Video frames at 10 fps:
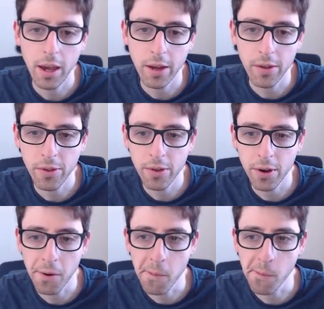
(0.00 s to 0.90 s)

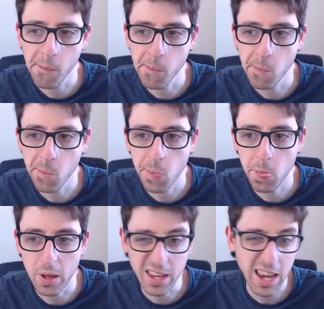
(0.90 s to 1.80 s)
And
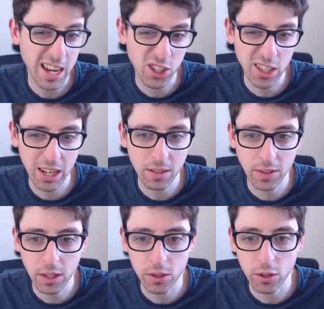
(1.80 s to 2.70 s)
yeah, it just kind
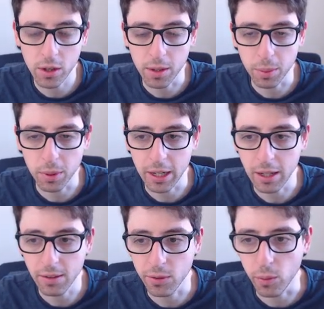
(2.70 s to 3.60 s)
of kills all the
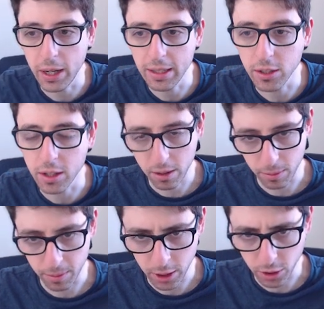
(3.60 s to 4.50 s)
play for white. There's
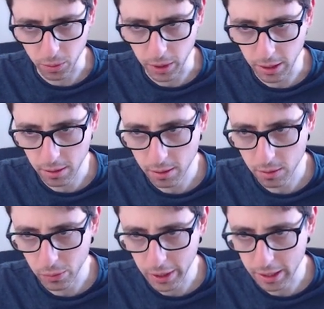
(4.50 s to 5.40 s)
not much white
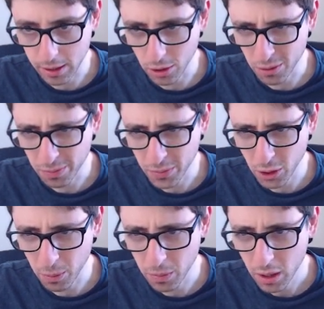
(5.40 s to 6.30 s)
can do.
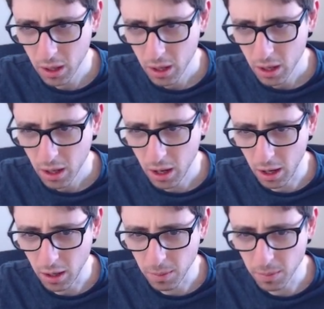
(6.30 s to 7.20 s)
So
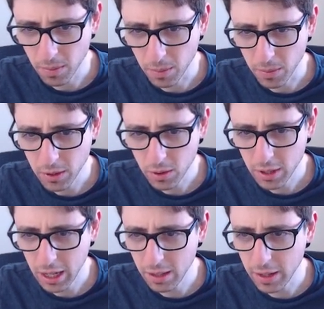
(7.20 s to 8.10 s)
this
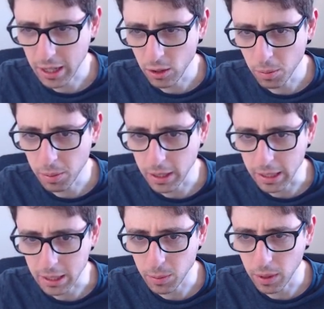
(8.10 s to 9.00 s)
was kind of like an
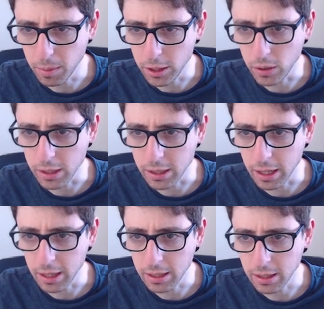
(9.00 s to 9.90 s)
opening experiment, you can
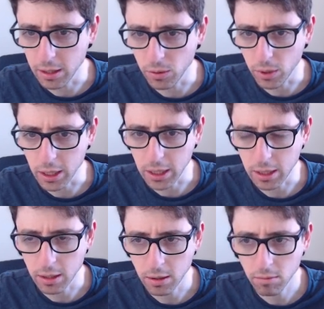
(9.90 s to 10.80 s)
say, that didn't
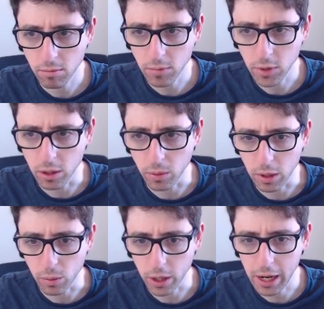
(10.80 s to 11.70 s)
really
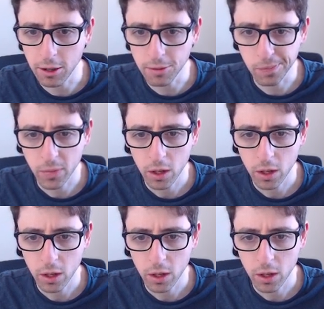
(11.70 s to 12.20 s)
work out.